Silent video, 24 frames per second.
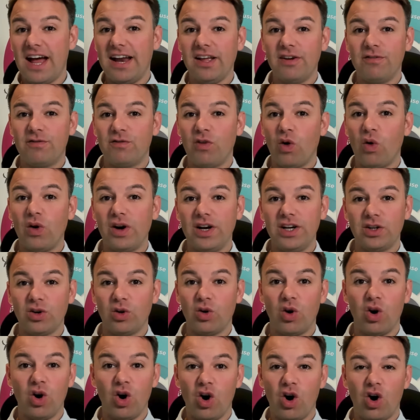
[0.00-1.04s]
void
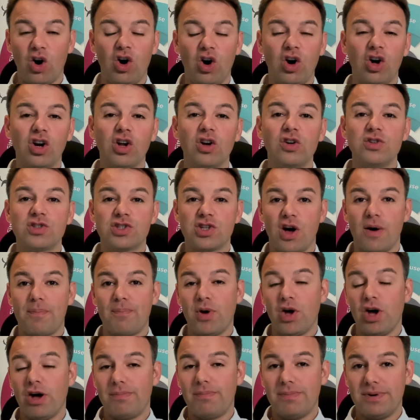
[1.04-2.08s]
or hollows that are
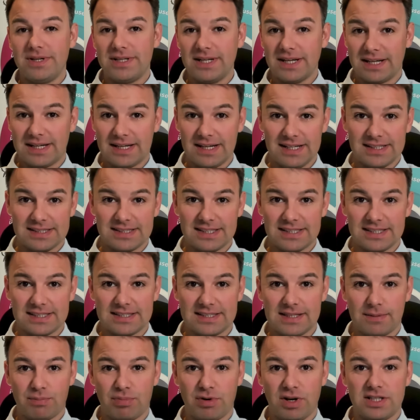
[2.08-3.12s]
perpendicular to the
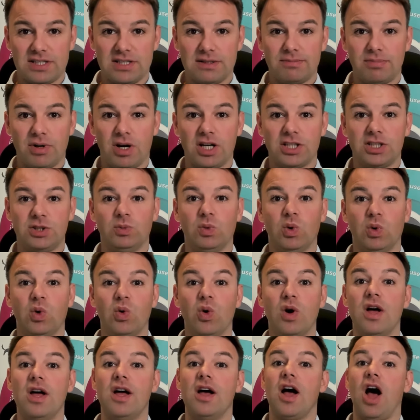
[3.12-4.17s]
separating party
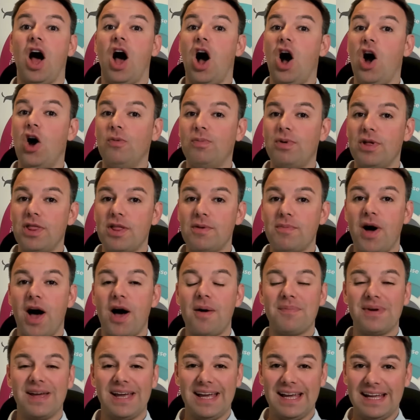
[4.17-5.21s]
wall, open them
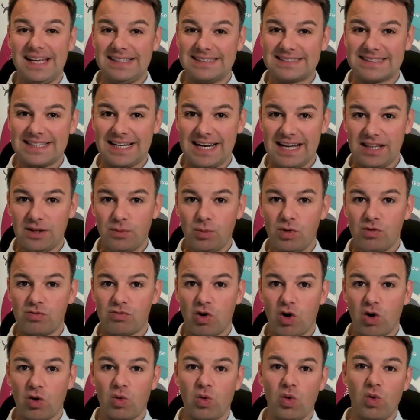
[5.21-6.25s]
up, insulate them with
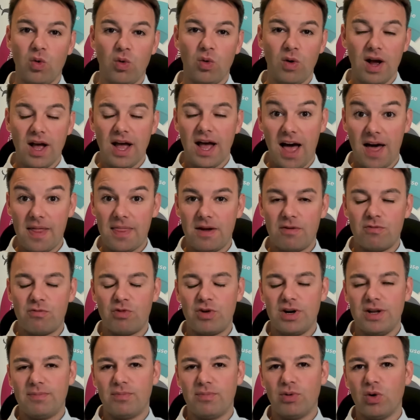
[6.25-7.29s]
rock wool and then
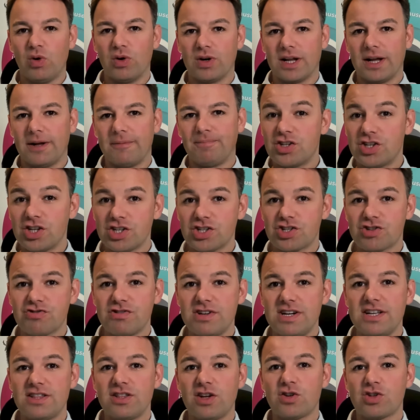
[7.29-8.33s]
reboard it. Just
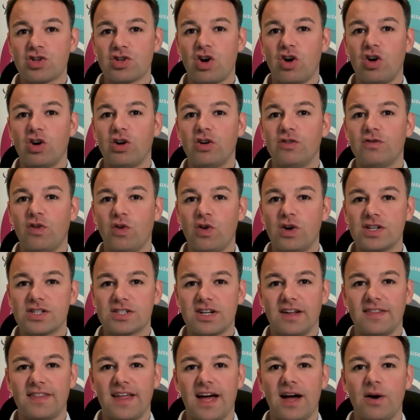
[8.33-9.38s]
treating those hollow voids
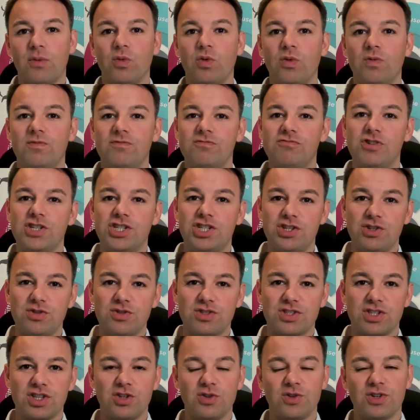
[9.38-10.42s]
like that will
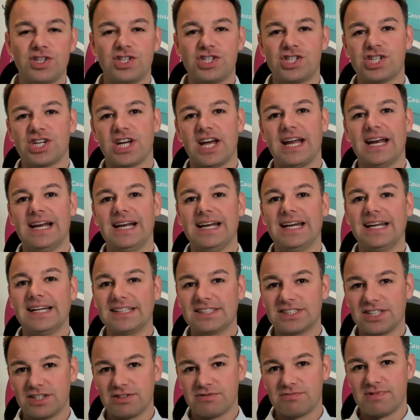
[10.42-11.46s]
reduce the noise channeling
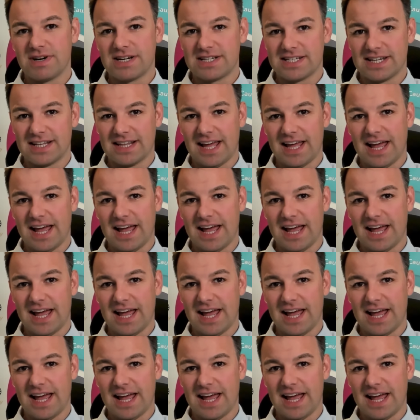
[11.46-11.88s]
to the rest of the